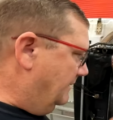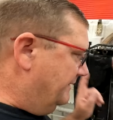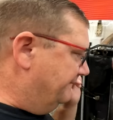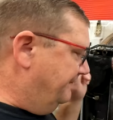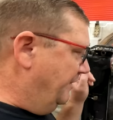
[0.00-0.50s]

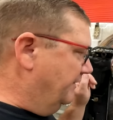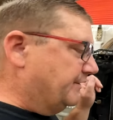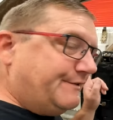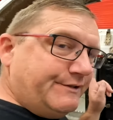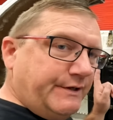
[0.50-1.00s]
but
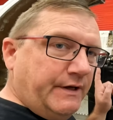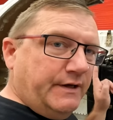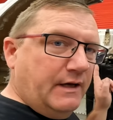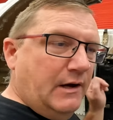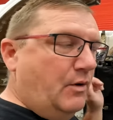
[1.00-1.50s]
first
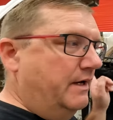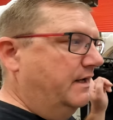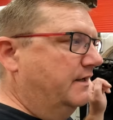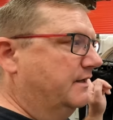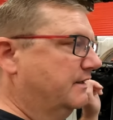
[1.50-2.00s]
I
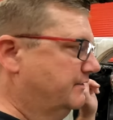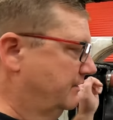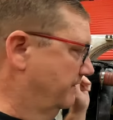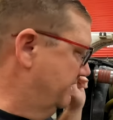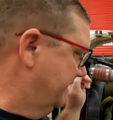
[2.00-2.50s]
wanna
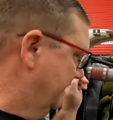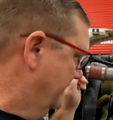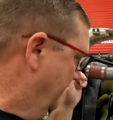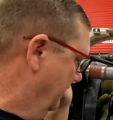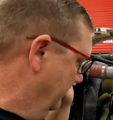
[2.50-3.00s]
service it,
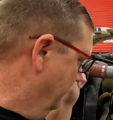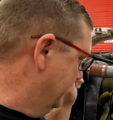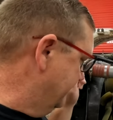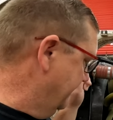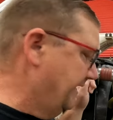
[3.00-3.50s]

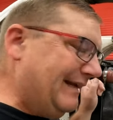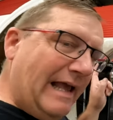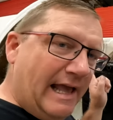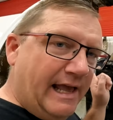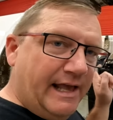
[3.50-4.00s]
grease it,
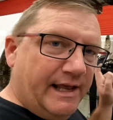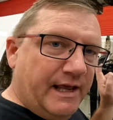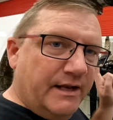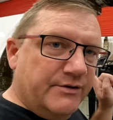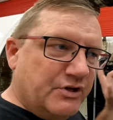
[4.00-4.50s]

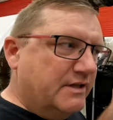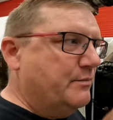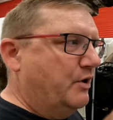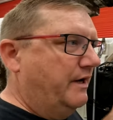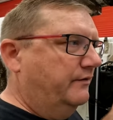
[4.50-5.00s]
and check
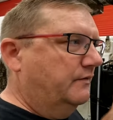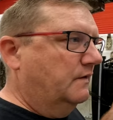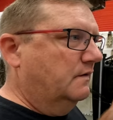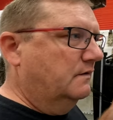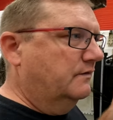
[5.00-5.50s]
the brakes.
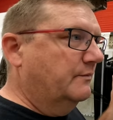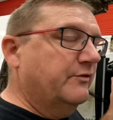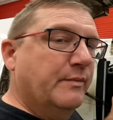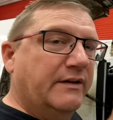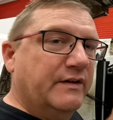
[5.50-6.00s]
Some of
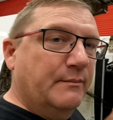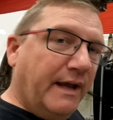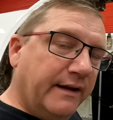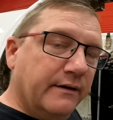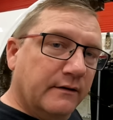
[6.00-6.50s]
you might say,
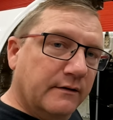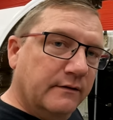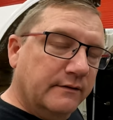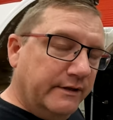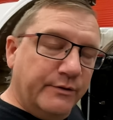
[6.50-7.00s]
Mike,
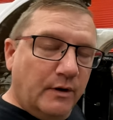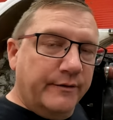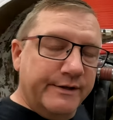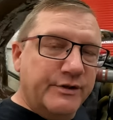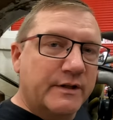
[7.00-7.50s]
didn't you
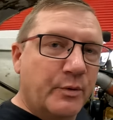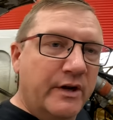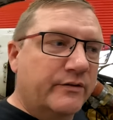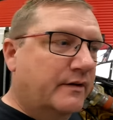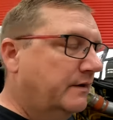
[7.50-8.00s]
already check the
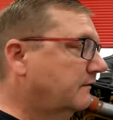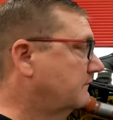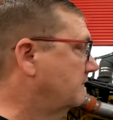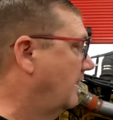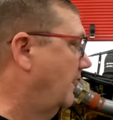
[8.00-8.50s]
brakes? And then
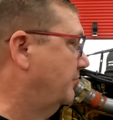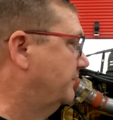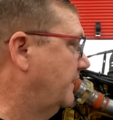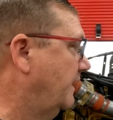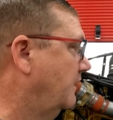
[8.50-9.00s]
I would
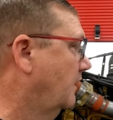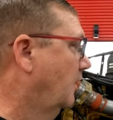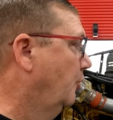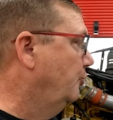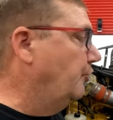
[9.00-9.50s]
say,
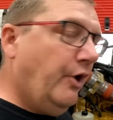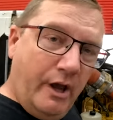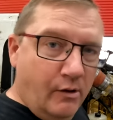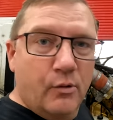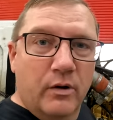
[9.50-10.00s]

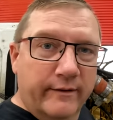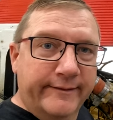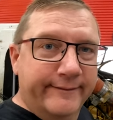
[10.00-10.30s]
no,